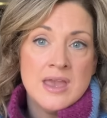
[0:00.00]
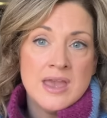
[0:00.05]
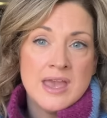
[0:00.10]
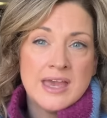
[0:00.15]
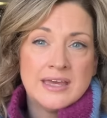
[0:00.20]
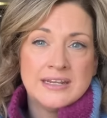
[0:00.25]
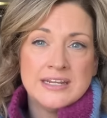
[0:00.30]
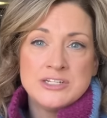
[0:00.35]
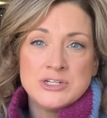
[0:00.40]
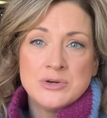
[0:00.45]

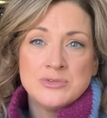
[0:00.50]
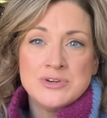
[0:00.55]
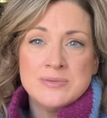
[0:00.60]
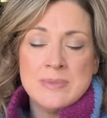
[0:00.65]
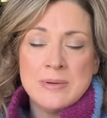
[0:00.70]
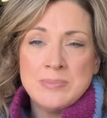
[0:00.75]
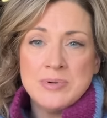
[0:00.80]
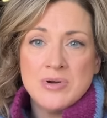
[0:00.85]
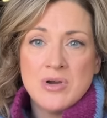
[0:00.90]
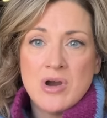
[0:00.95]
And I don't
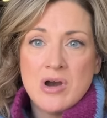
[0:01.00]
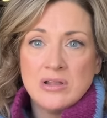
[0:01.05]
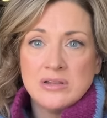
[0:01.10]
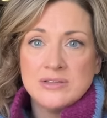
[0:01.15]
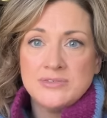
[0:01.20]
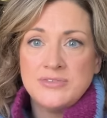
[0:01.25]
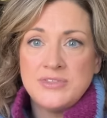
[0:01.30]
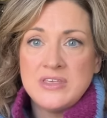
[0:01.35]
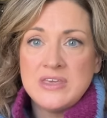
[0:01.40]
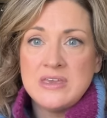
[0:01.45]
remember all
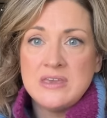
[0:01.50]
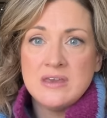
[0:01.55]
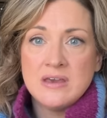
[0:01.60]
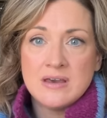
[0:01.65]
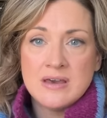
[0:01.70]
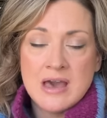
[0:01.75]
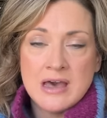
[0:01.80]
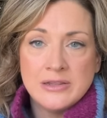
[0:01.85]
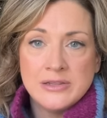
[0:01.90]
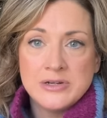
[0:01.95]
of the
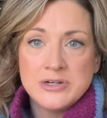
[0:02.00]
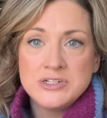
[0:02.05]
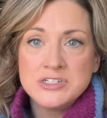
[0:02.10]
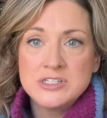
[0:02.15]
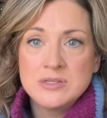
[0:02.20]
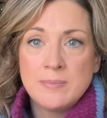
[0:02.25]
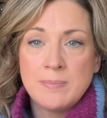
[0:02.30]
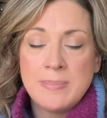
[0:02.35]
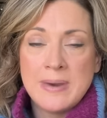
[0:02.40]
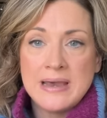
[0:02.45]
colors,
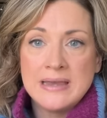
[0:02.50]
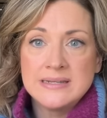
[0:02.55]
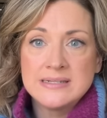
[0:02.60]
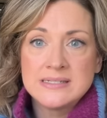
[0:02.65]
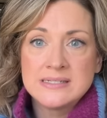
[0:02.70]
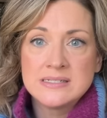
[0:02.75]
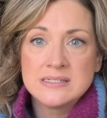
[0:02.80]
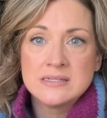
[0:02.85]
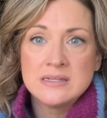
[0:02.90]
but